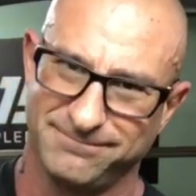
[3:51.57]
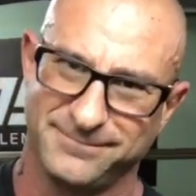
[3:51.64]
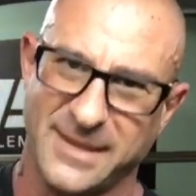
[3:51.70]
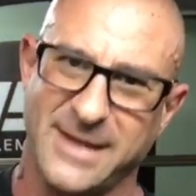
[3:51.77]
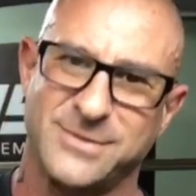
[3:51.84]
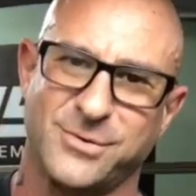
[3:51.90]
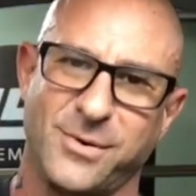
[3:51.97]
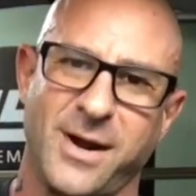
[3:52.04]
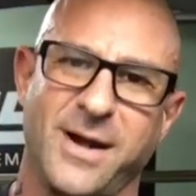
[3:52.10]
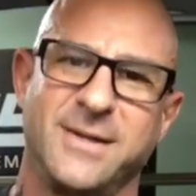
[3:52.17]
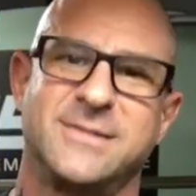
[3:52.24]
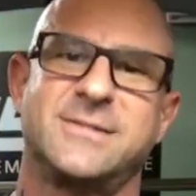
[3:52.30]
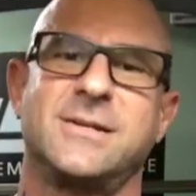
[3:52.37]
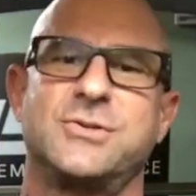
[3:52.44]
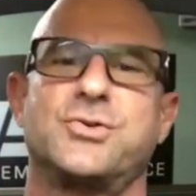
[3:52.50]
That's right.
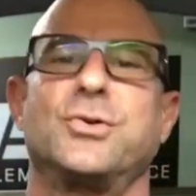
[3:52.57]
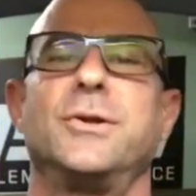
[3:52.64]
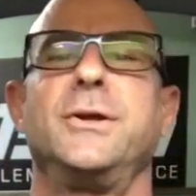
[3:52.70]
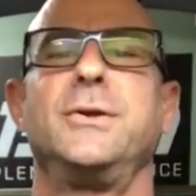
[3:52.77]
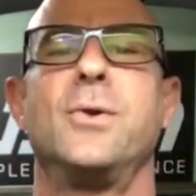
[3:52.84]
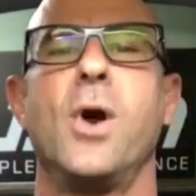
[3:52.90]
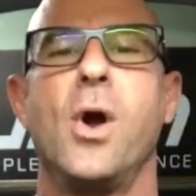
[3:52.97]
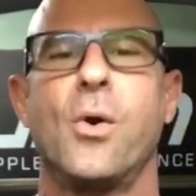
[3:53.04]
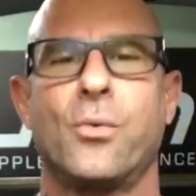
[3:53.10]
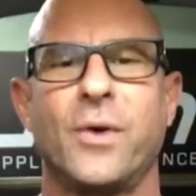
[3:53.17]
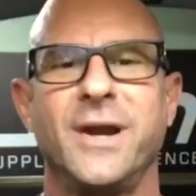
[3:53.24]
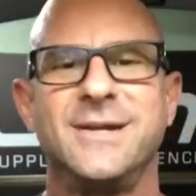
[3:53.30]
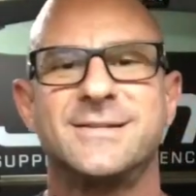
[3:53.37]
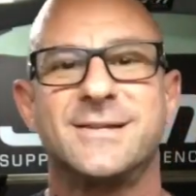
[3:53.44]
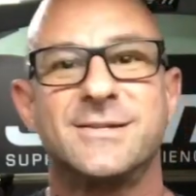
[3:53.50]
Citrulline
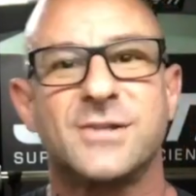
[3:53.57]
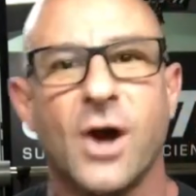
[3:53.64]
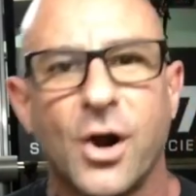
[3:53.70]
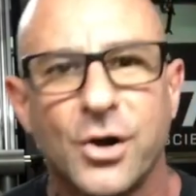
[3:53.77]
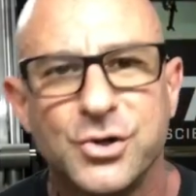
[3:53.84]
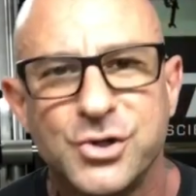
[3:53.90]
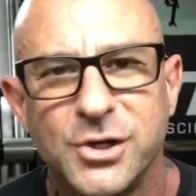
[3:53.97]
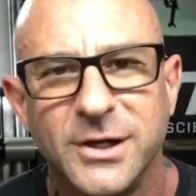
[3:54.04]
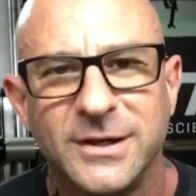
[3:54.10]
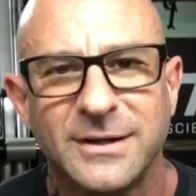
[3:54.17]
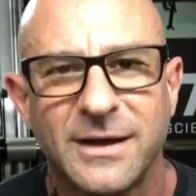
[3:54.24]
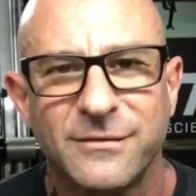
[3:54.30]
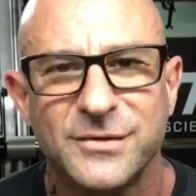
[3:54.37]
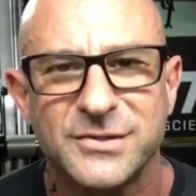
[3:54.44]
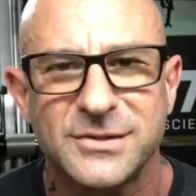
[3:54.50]
raises arginine
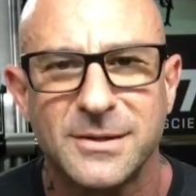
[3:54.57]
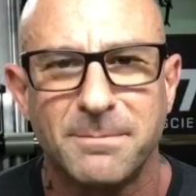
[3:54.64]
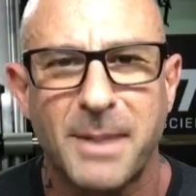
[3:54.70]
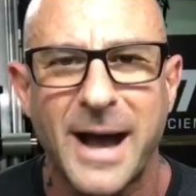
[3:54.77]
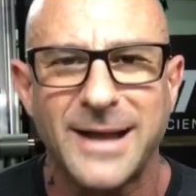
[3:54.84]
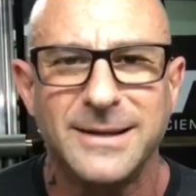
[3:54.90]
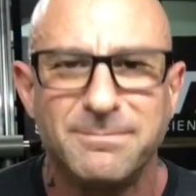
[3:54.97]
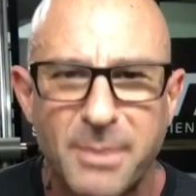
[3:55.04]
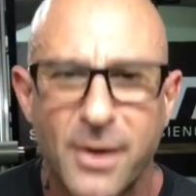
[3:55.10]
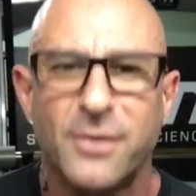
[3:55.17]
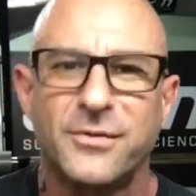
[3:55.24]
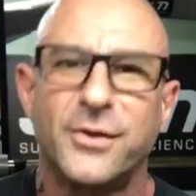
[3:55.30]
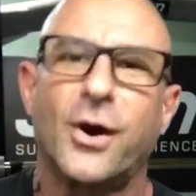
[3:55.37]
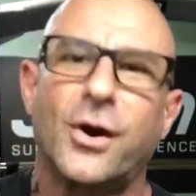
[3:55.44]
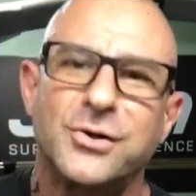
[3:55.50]
levels in the body better
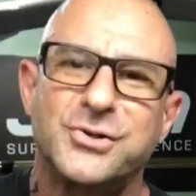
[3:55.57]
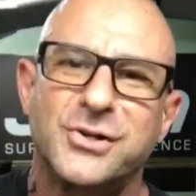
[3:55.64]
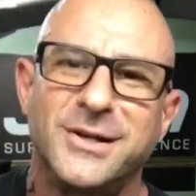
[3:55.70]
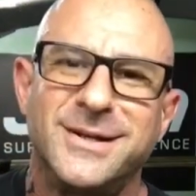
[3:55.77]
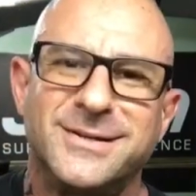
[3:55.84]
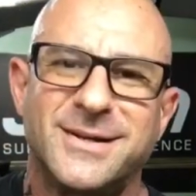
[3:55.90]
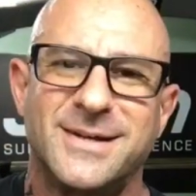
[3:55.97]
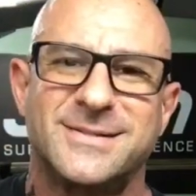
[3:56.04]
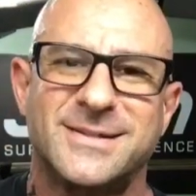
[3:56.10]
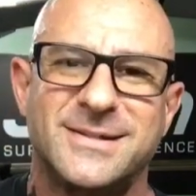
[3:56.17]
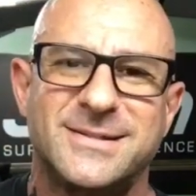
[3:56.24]
than arginine does